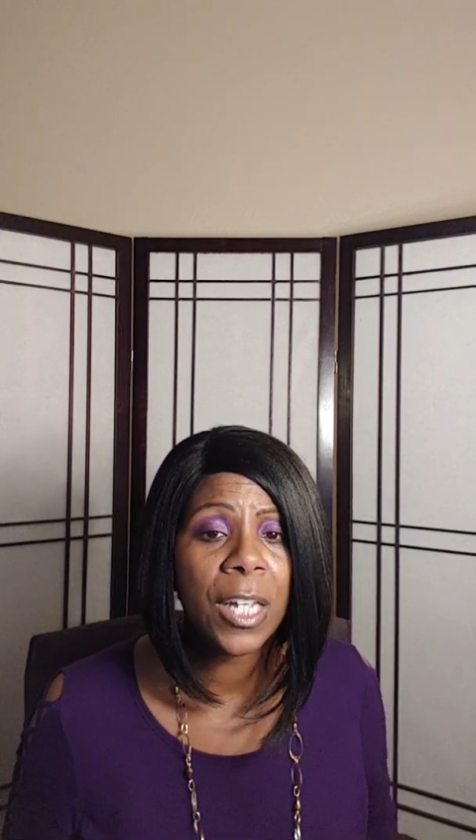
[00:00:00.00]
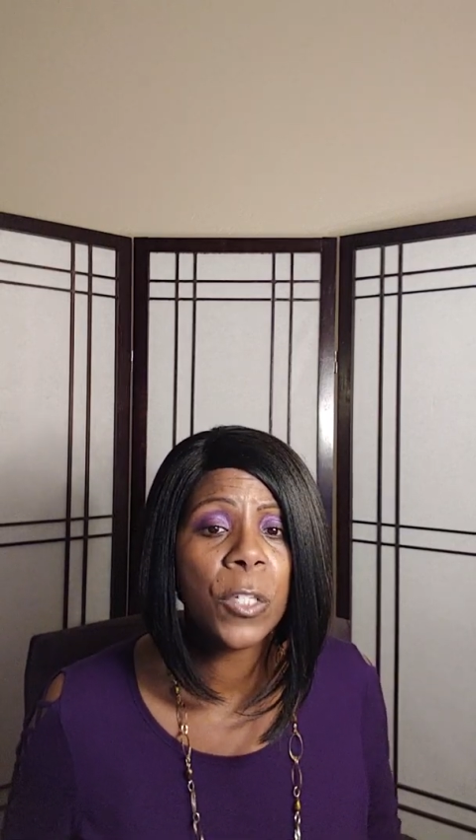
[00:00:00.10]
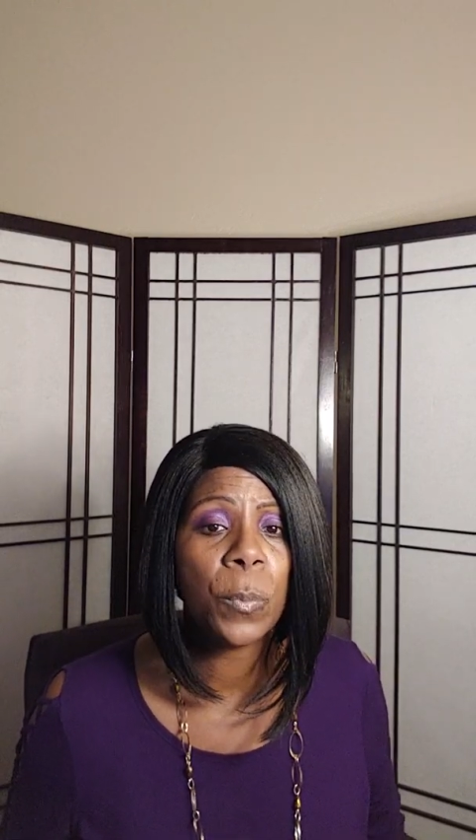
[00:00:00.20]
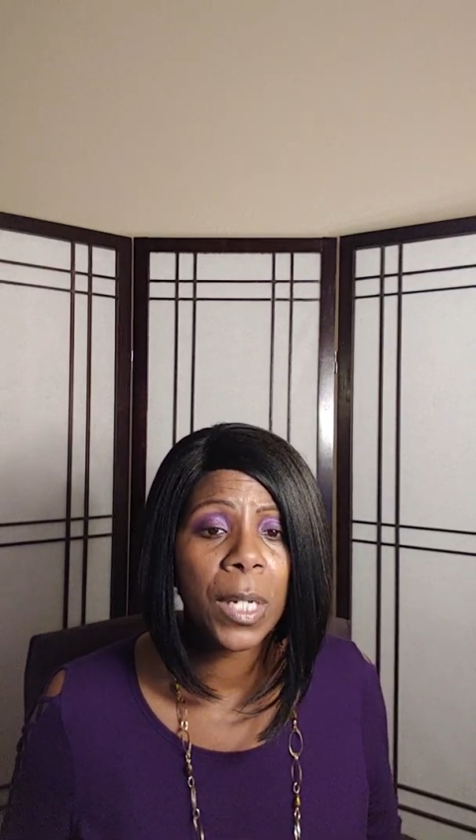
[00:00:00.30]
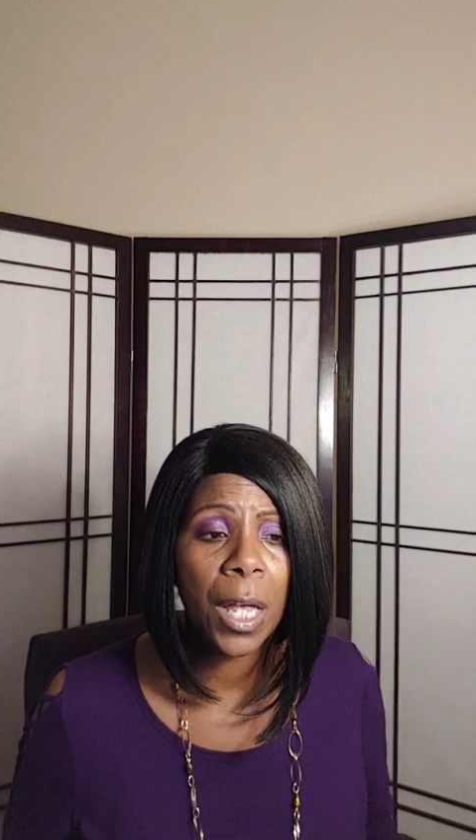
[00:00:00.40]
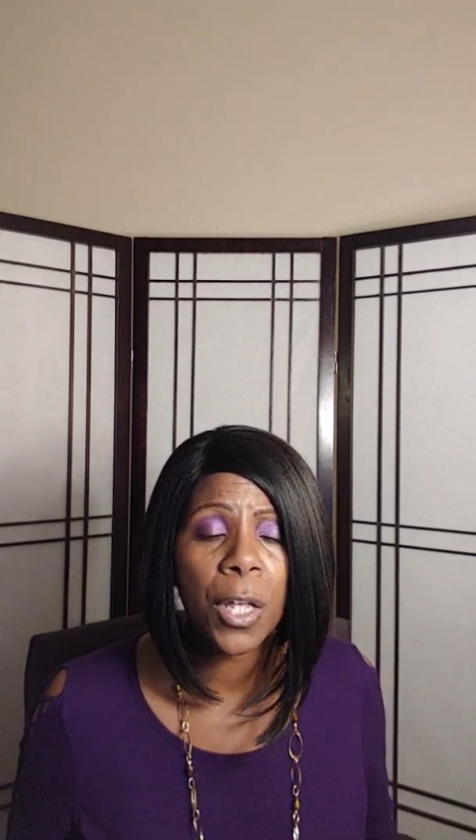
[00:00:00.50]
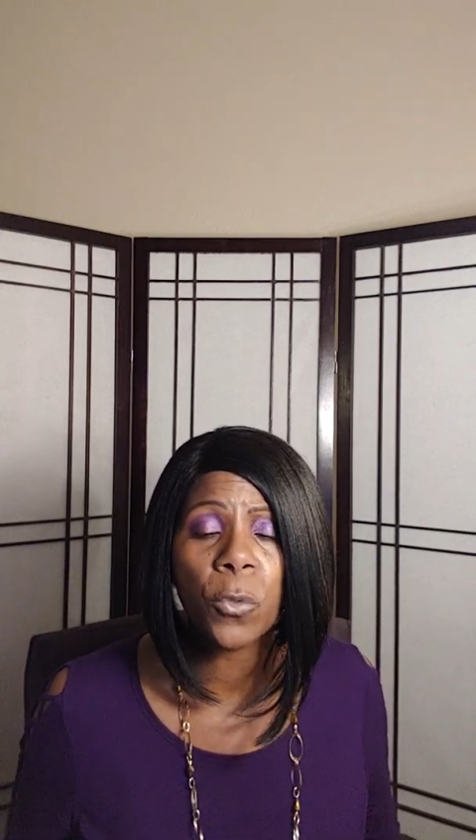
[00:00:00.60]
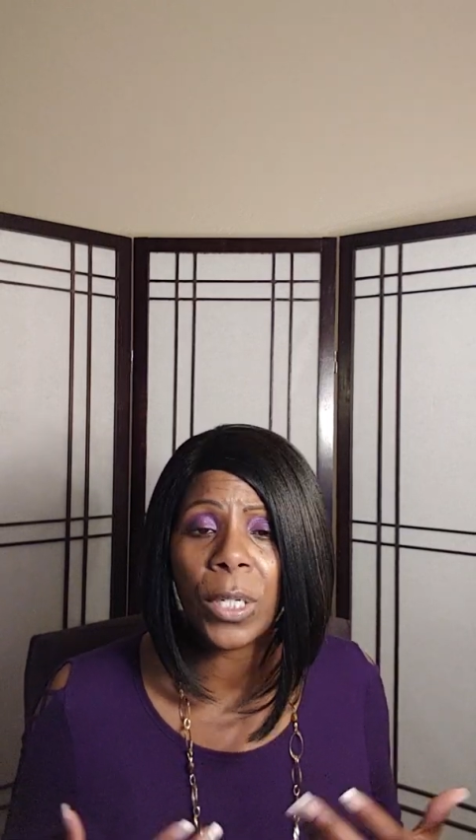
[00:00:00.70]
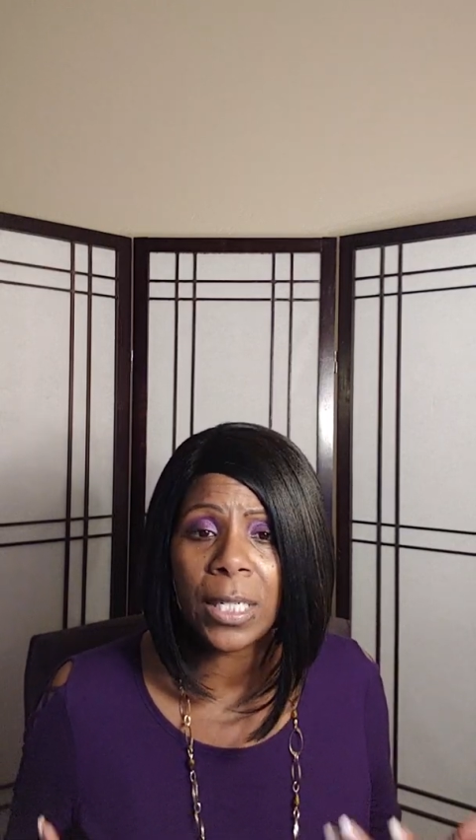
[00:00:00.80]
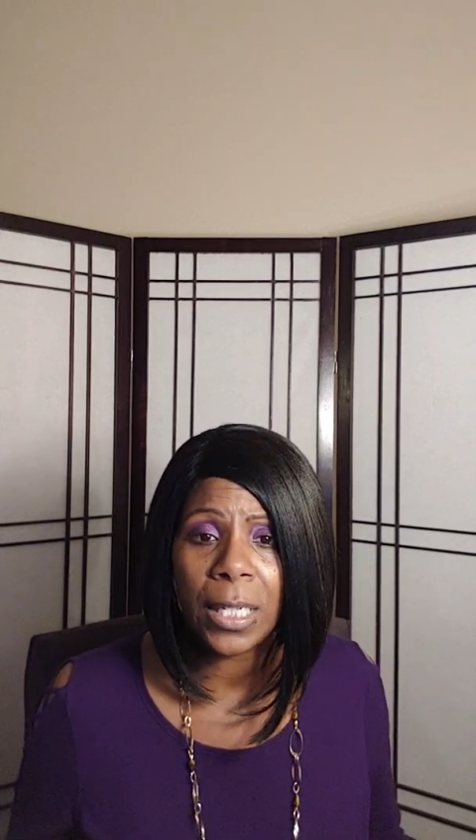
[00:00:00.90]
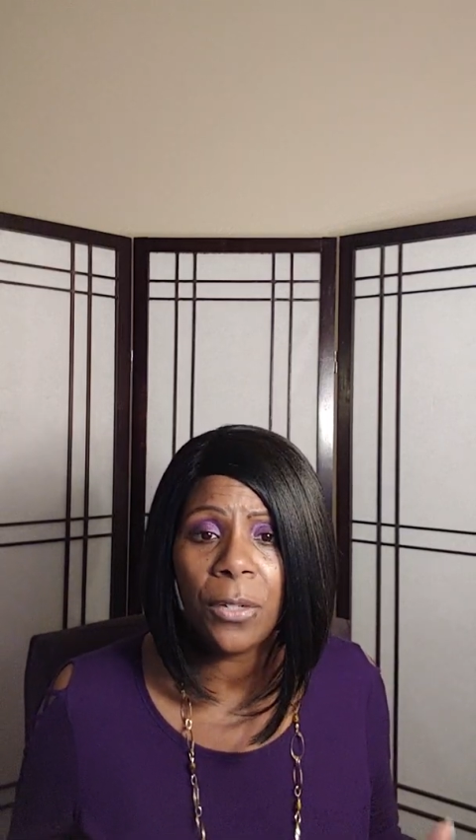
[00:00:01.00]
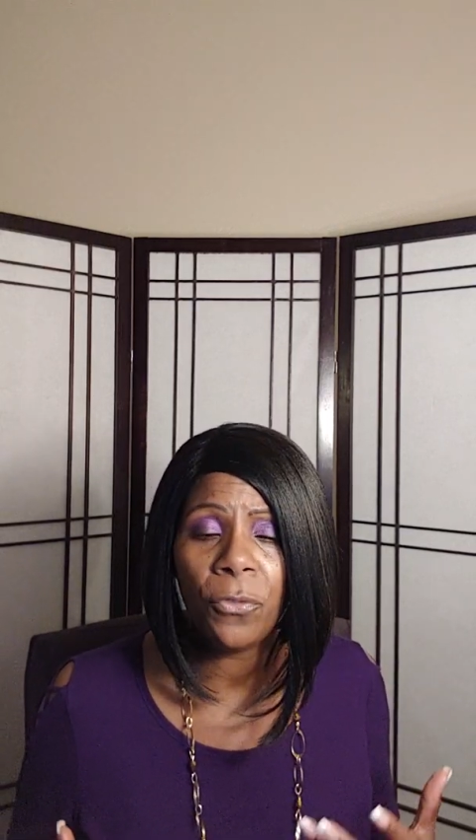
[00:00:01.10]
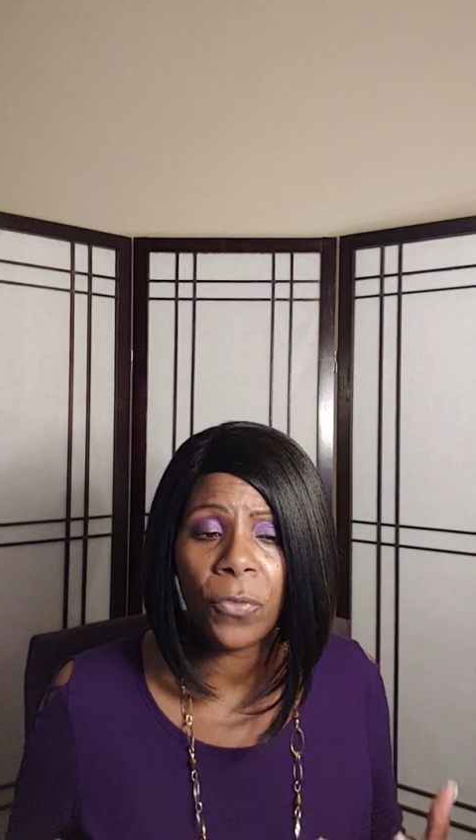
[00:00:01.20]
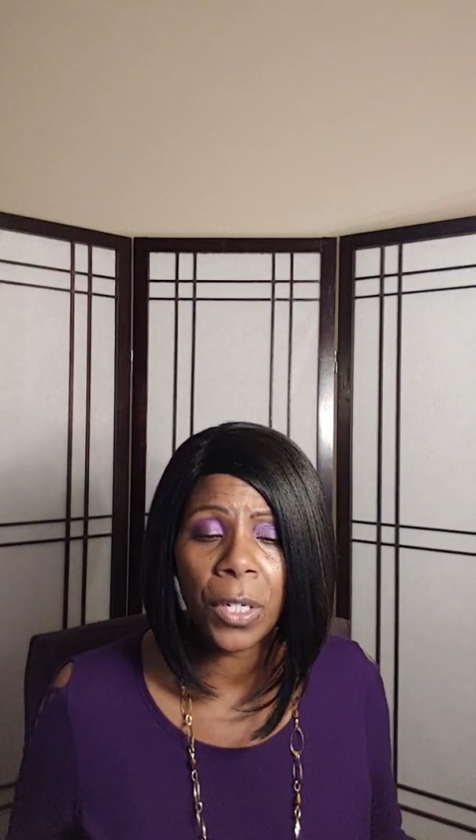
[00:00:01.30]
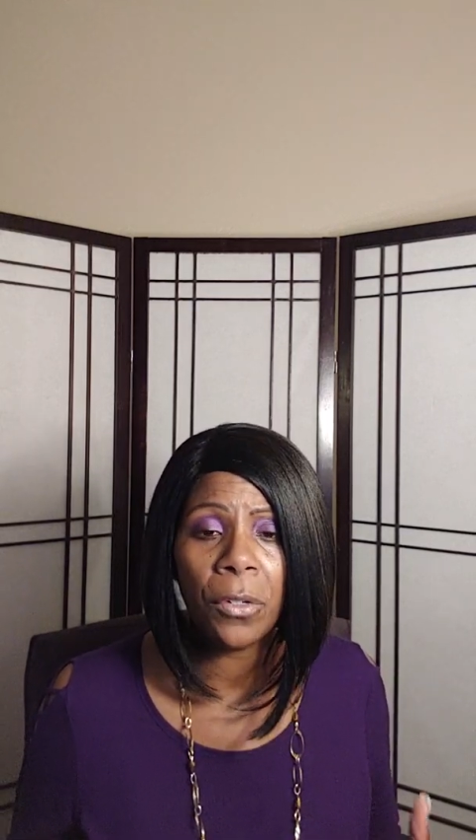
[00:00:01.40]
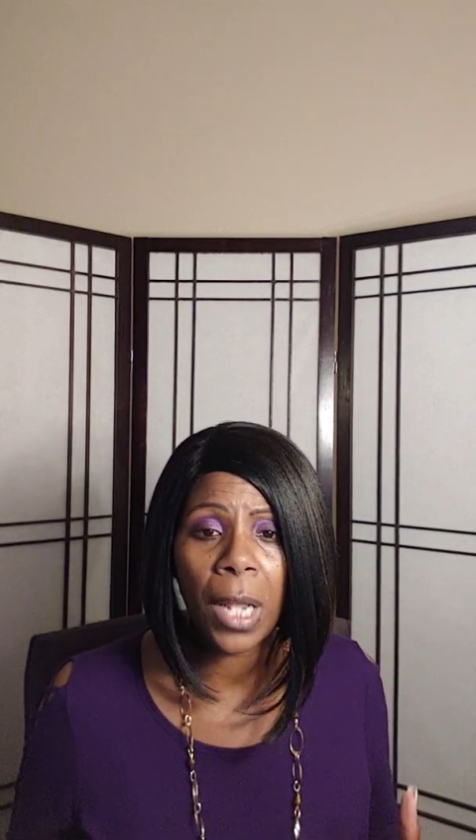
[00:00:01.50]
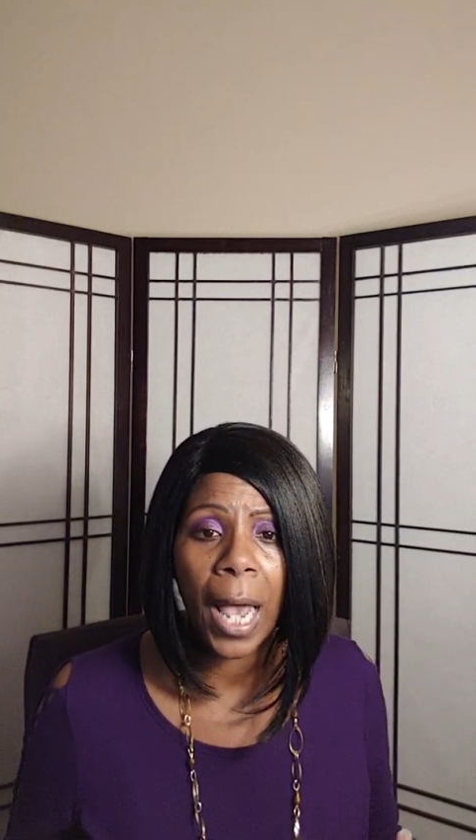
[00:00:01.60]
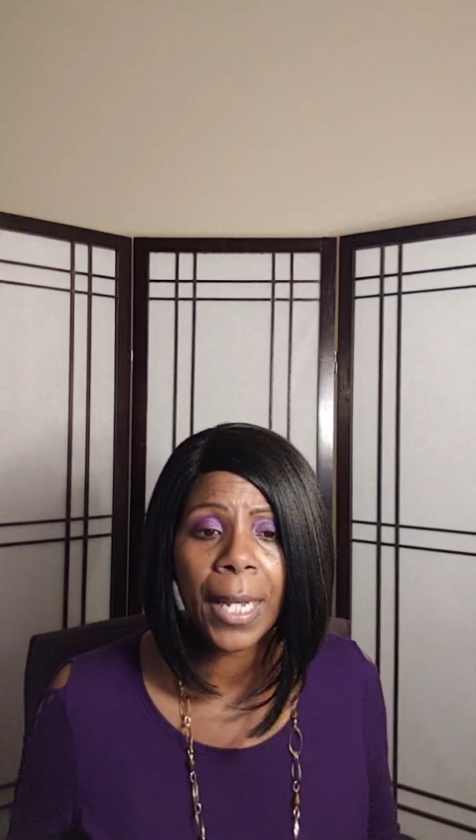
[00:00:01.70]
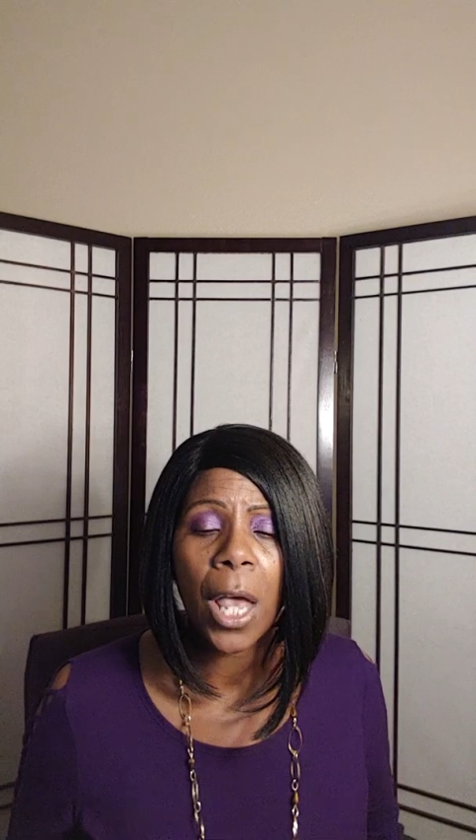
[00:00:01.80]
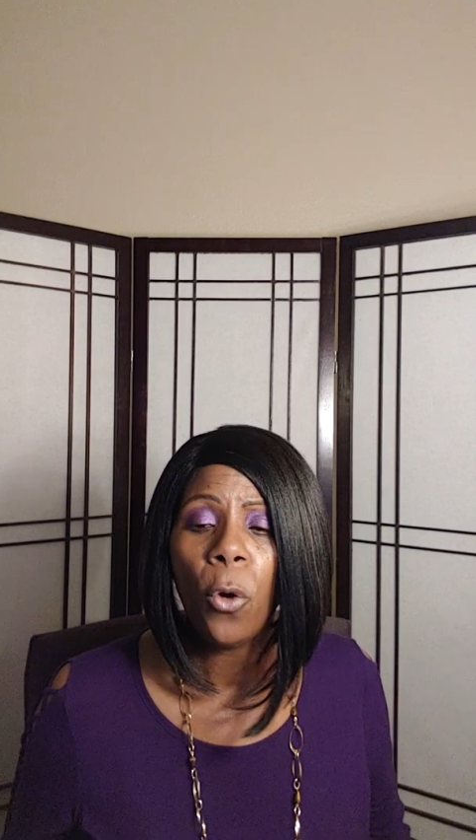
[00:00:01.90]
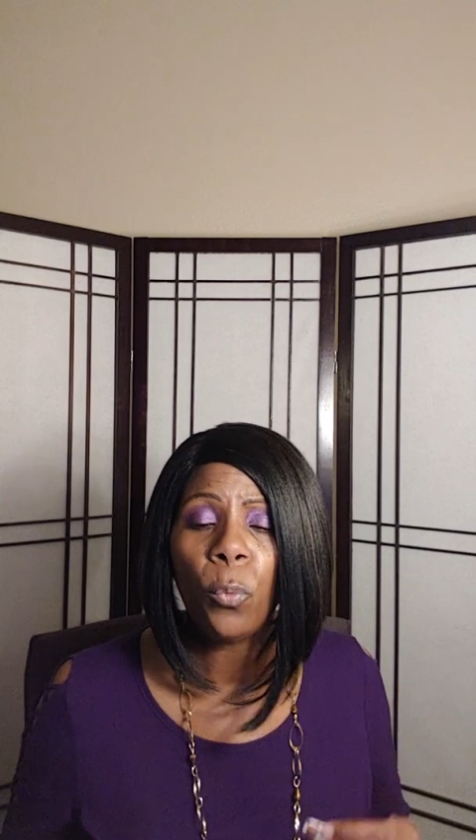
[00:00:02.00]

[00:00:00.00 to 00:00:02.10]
it's because we didn't feel like